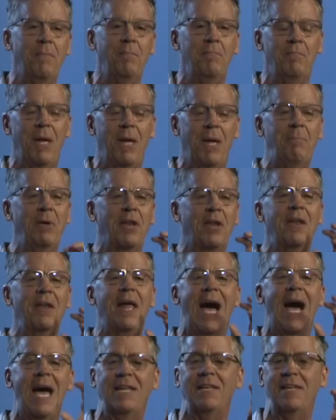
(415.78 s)
they built an
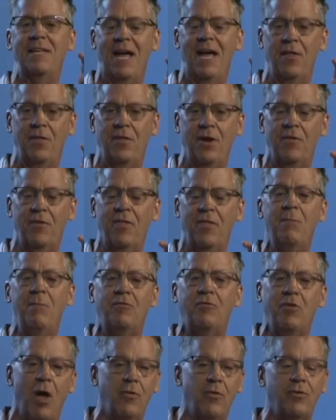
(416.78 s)
island out there. They
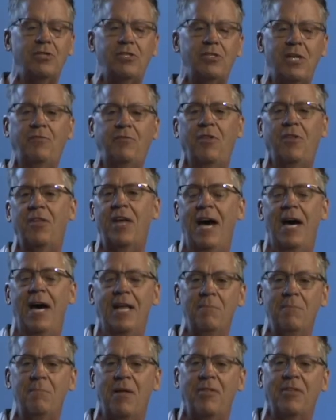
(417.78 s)
moved all their stuff to the
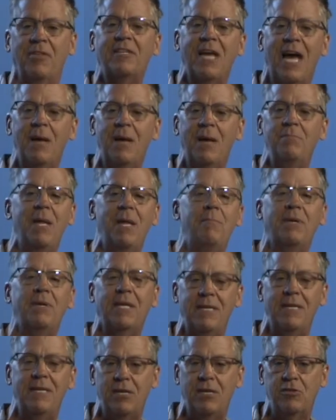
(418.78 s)
island. By the time
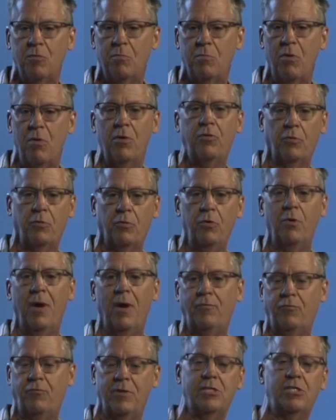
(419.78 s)
Nebuchadnezzar broke through
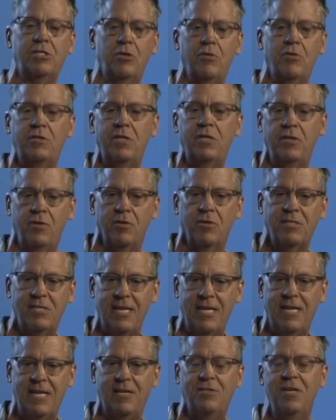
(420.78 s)
after his 13 year
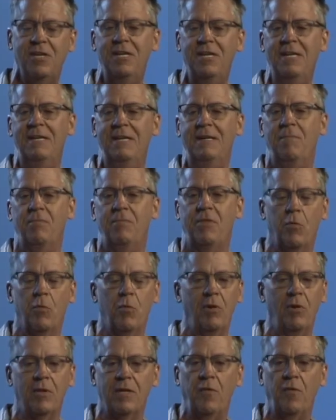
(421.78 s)
siege, there were
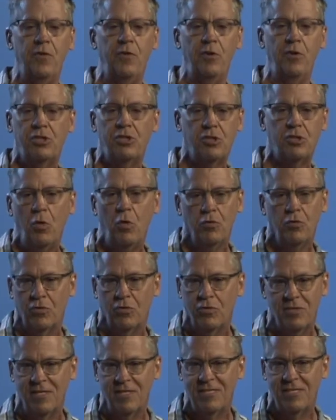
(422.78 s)
only a few
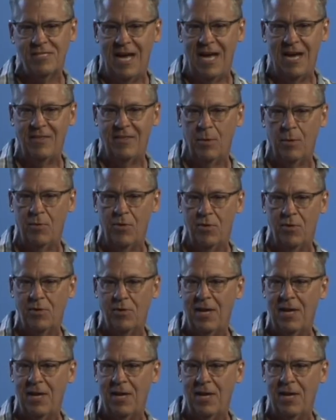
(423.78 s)
soldiers inside that were there